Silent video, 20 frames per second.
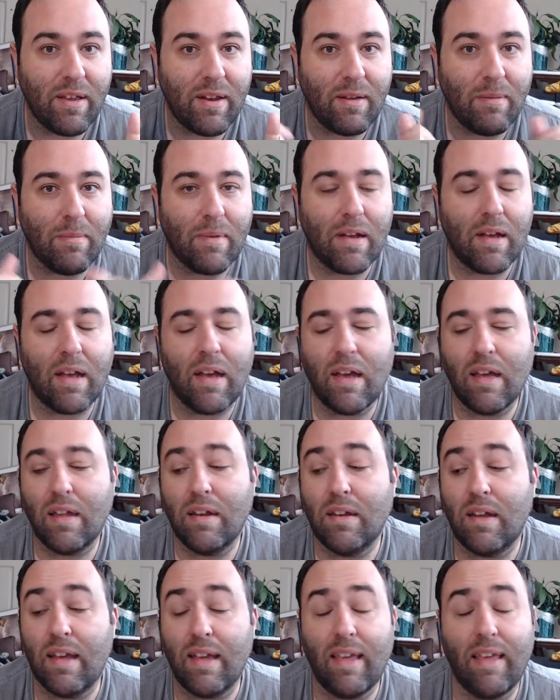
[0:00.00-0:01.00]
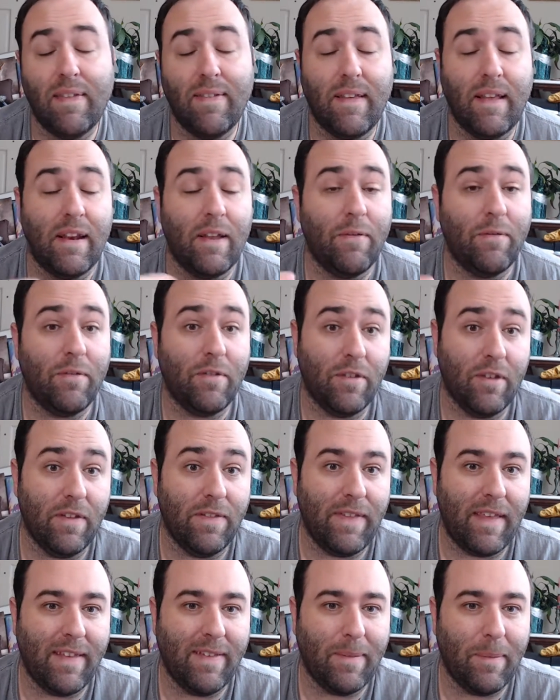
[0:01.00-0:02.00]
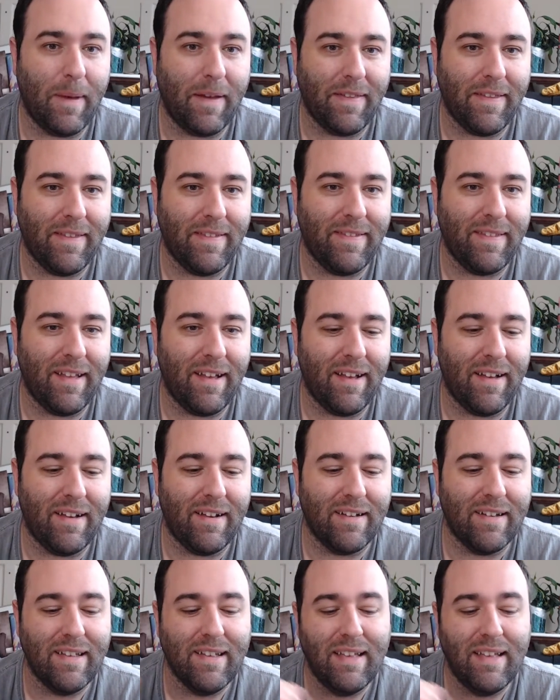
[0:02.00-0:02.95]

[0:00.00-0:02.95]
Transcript: Oh my god, I can't say enough good things about this song.